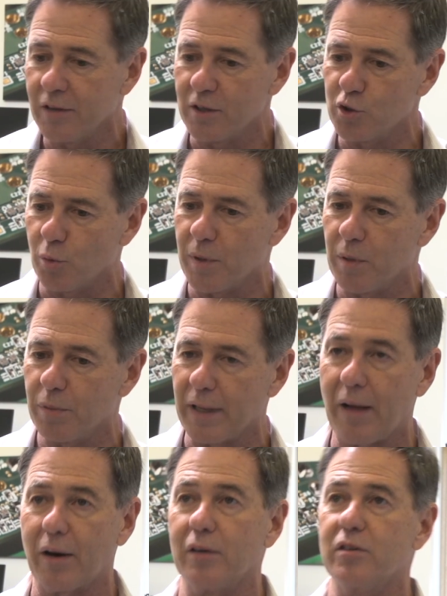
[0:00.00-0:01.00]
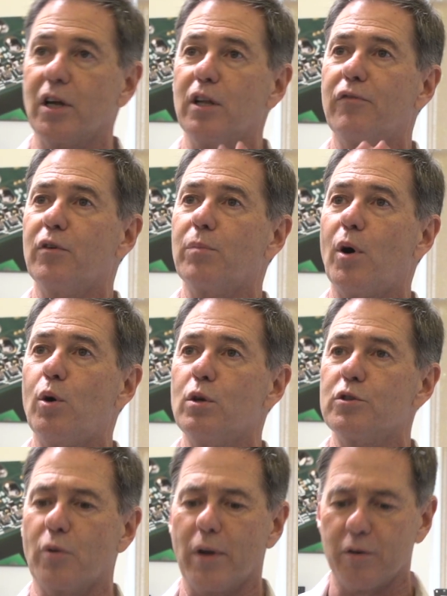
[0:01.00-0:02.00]
These are people out on telephone
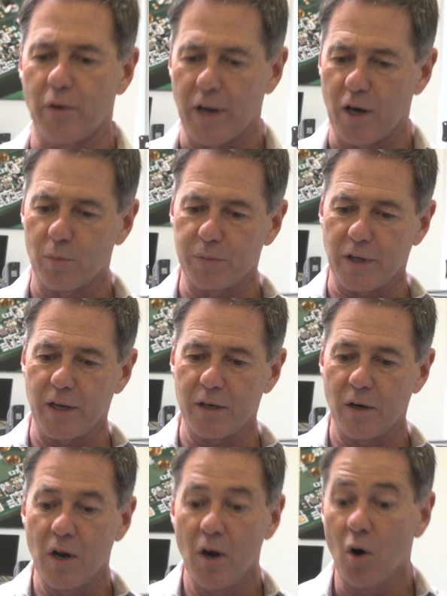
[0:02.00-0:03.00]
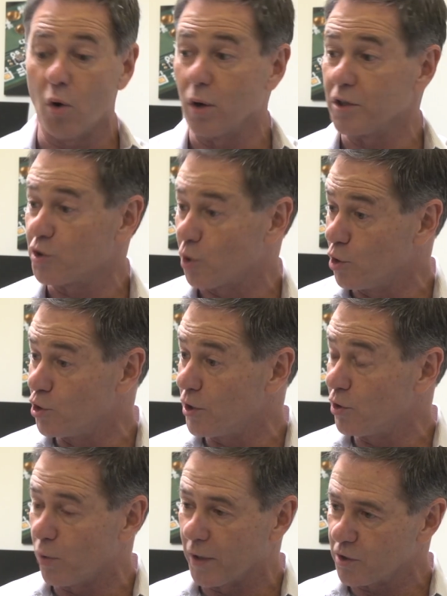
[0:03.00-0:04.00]
poles or under an airplane or a surgeon
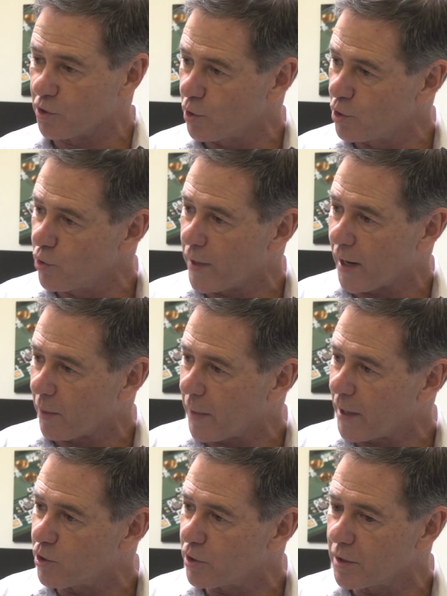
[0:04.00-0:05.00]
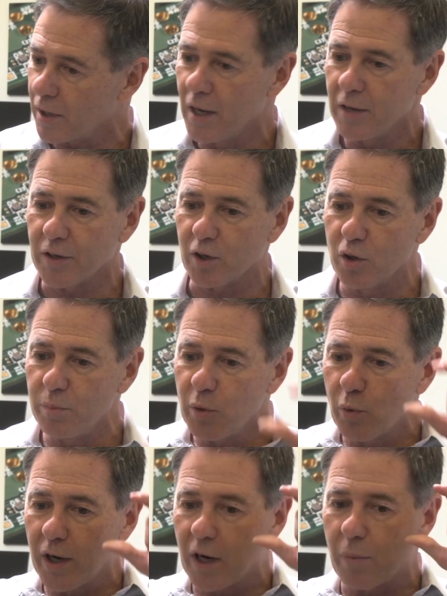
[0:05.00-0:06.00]
doing a surgery on a patient that could be
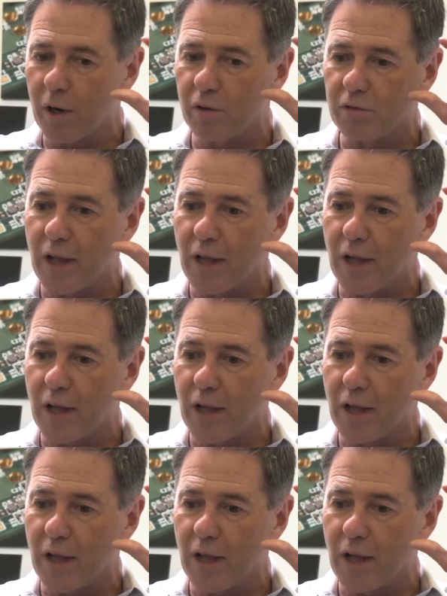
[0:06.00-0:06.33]
wearing a pair of